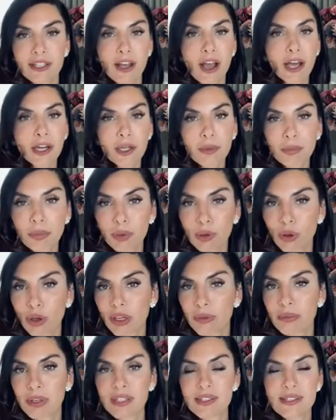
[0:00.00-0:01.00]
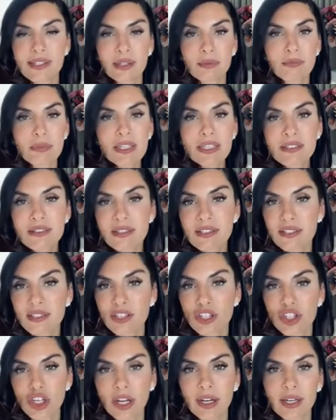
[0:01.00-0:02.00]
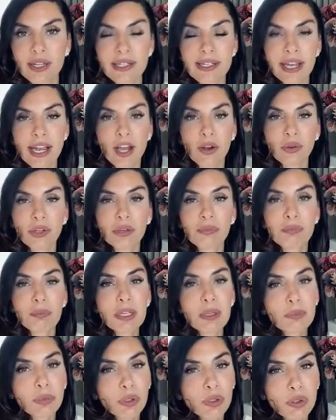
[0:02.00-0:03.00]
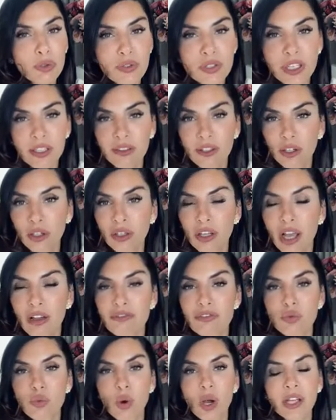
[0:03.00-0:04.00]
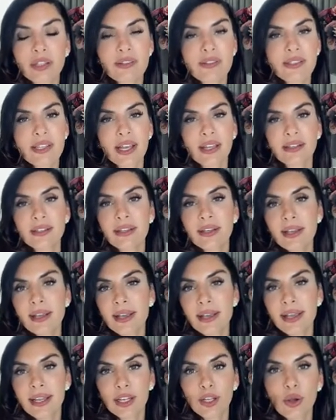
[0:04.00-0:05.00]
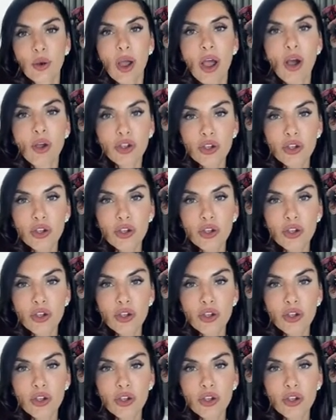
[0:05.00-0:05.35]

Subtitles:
and unemployments and businesses shutting down and people losing their loved ones, and you know,